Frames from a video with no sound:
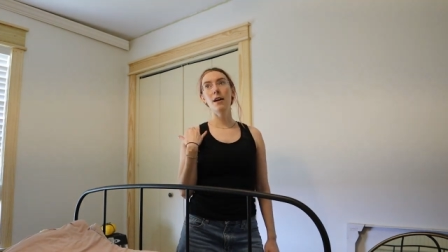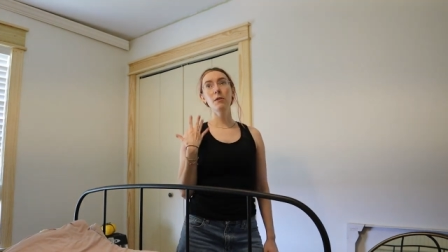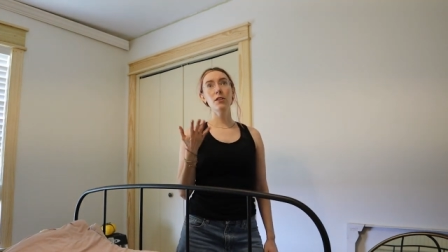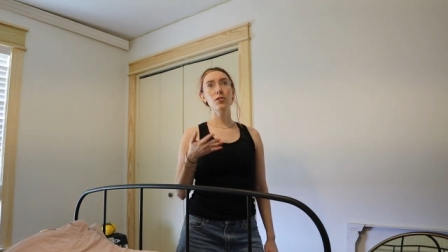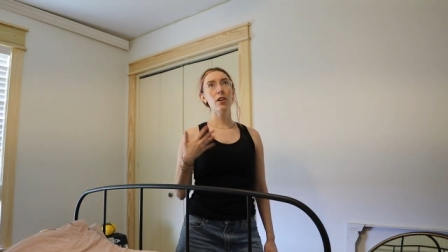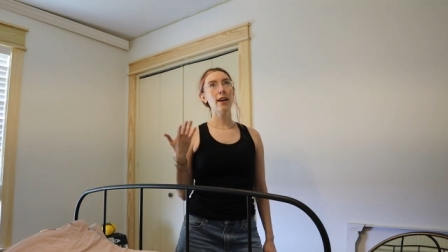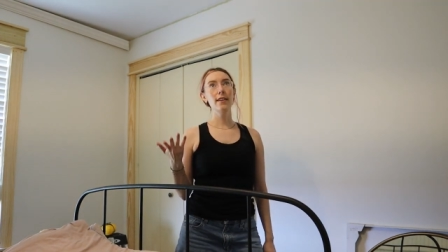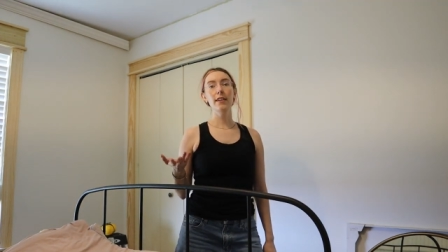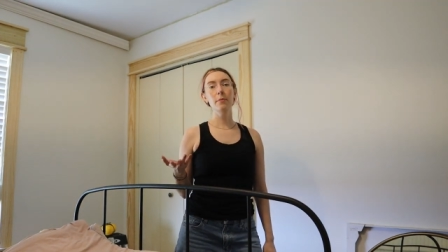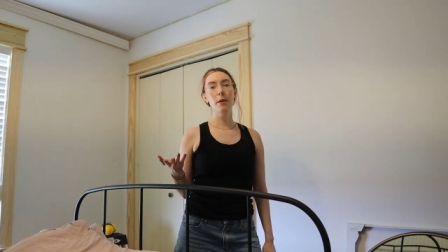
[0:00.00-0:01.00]
I'm gonna
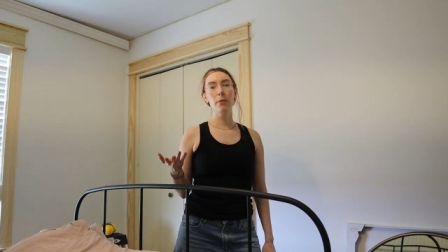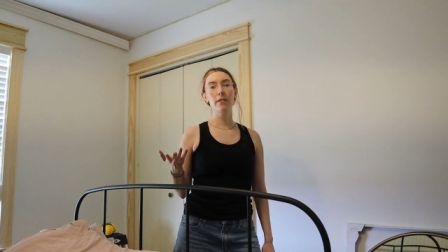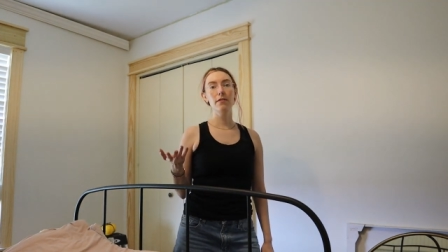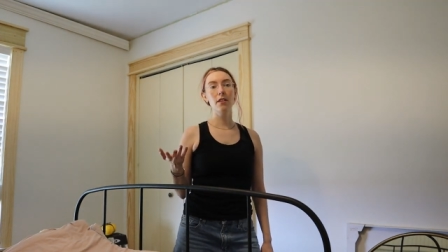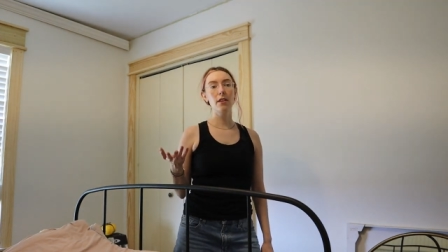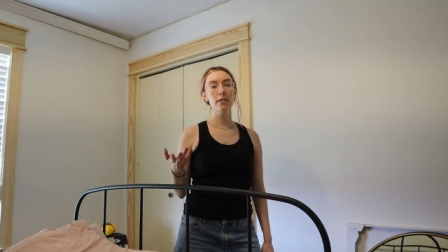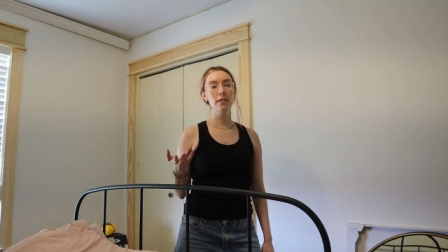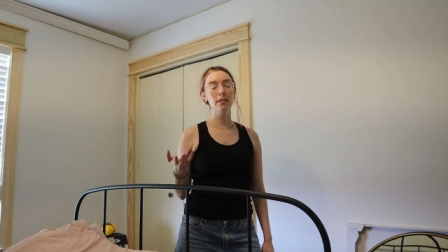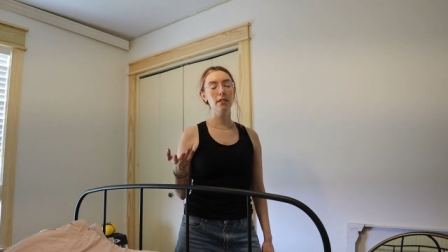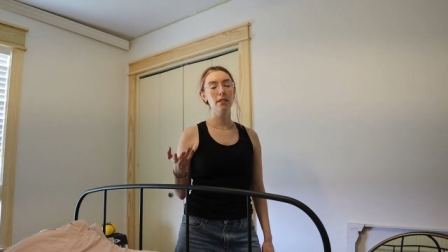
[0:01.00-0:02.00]
try to keep up with
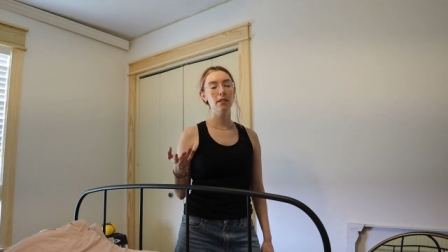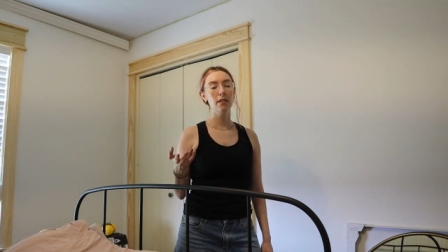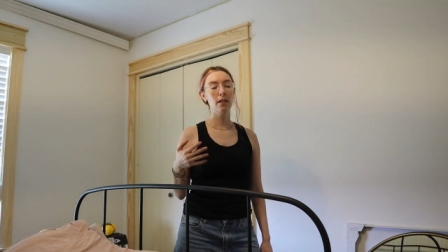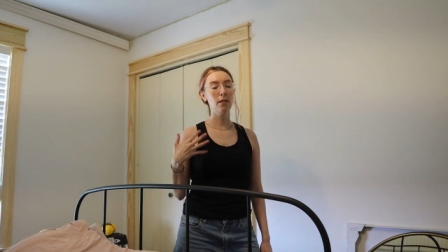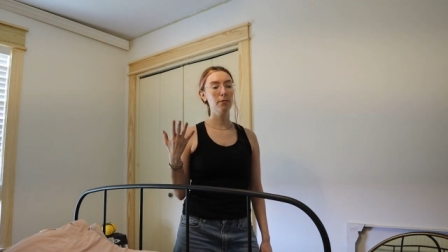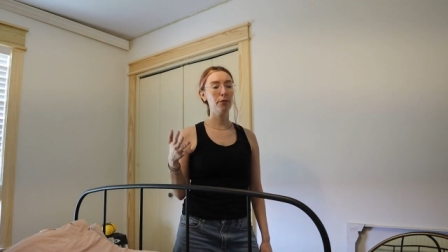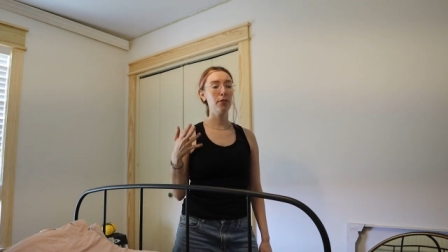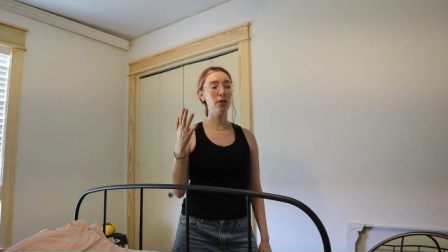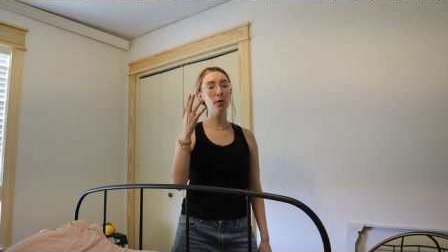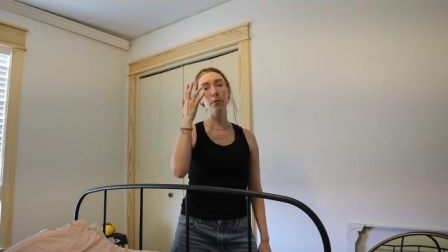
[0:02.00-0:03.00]
vlogs um, for
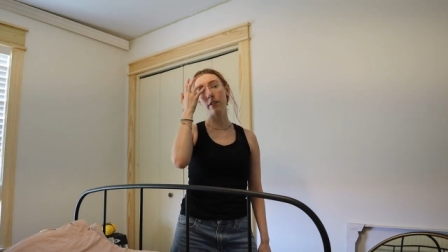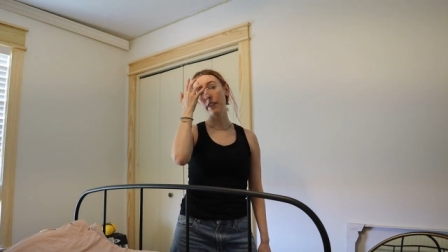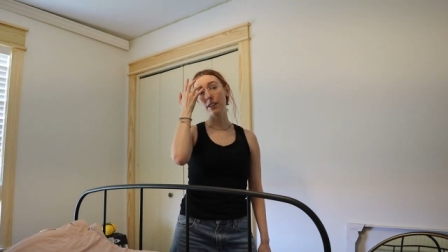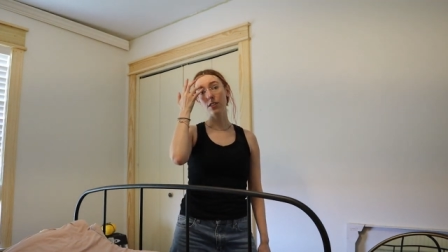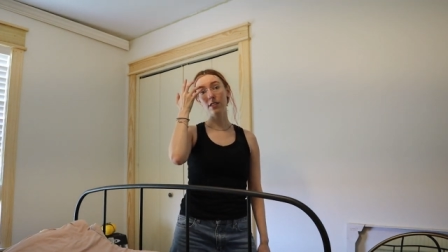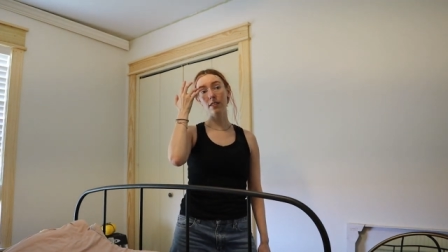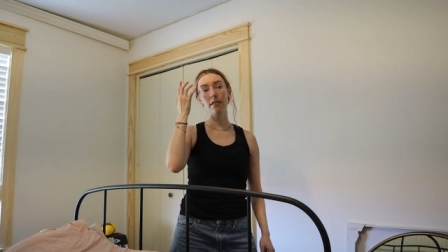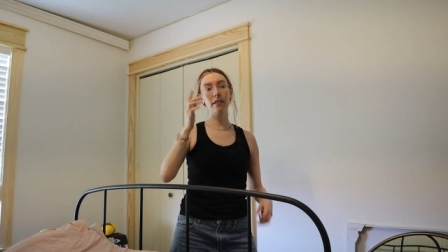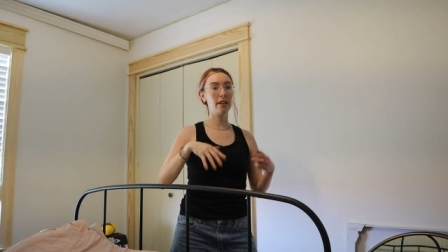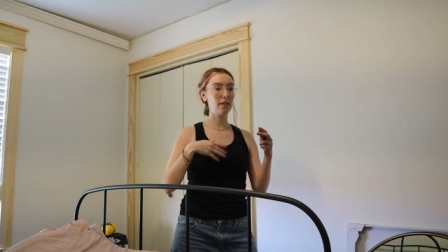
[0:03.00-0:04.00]
the home innovation
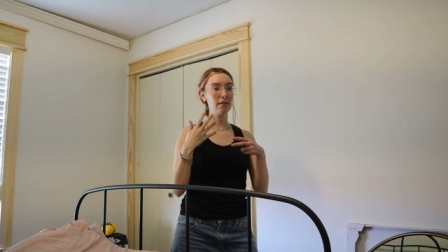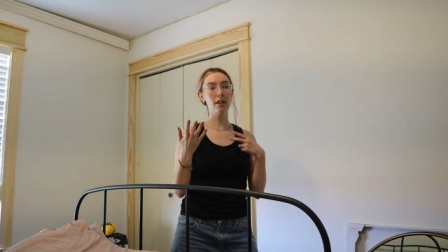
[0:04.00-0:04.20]
stuff, like